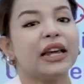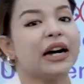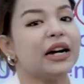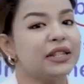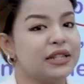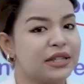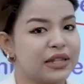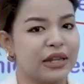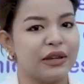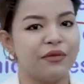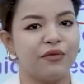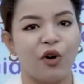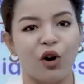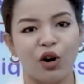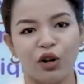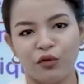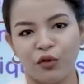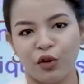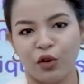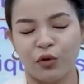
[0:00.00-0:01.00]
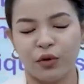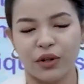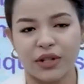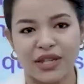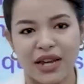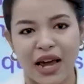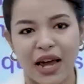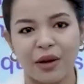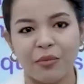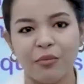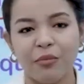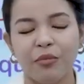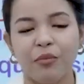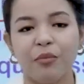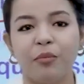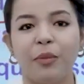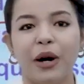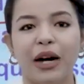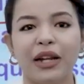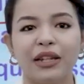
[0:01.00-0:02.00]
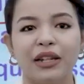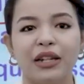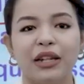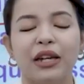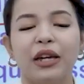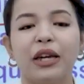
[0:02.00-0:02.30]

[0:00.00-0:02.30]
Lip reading: does evolve over time, but